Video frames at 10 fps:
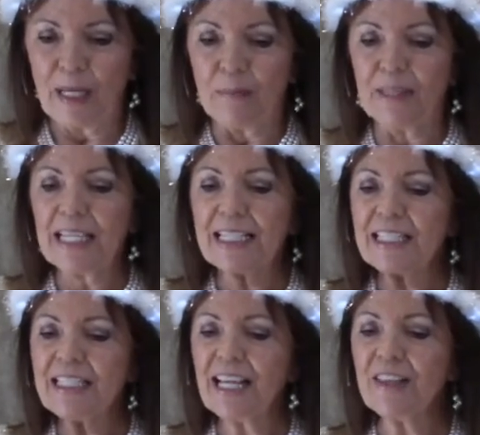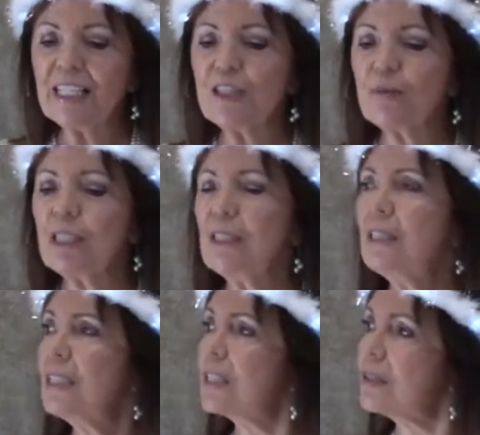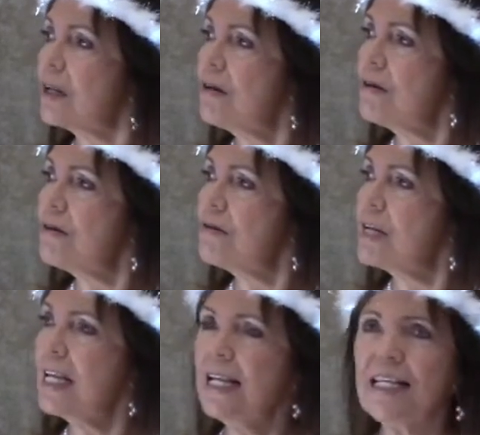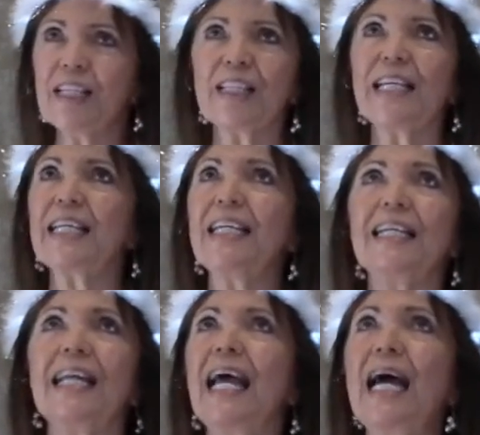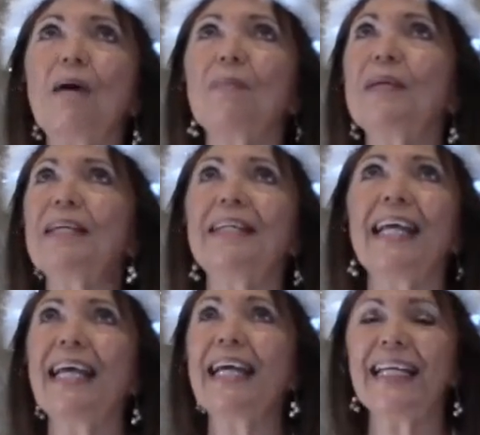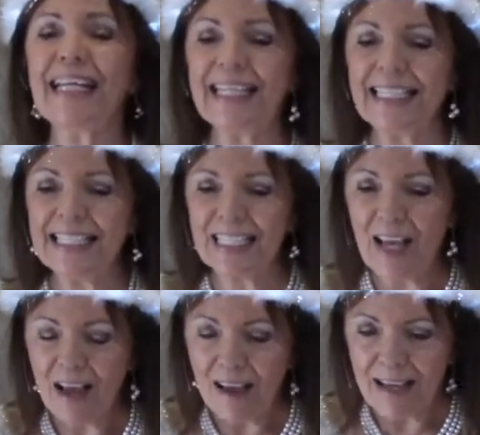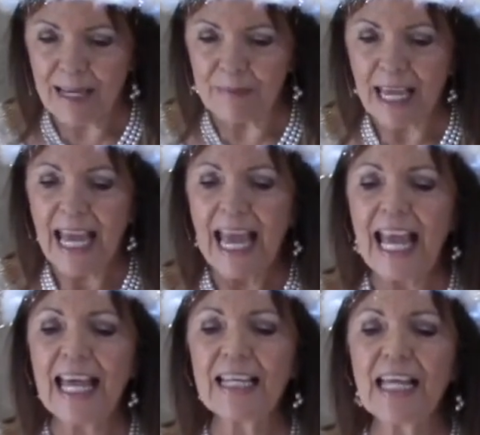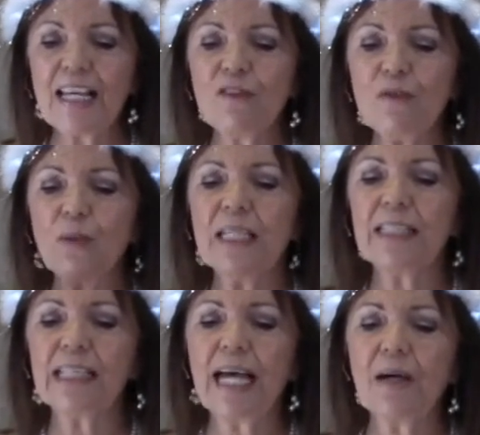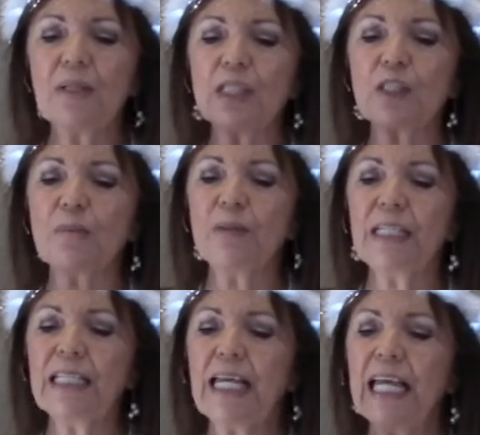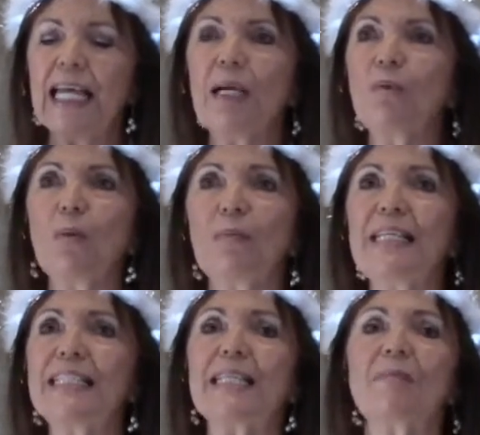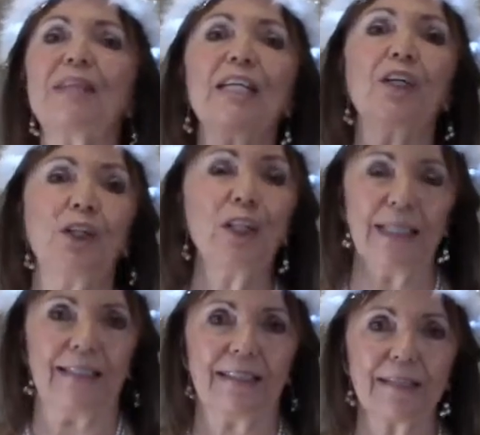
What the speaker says: Because nothing is written in stone, anything can happen at any time. And if we allow it to be, it will be something good.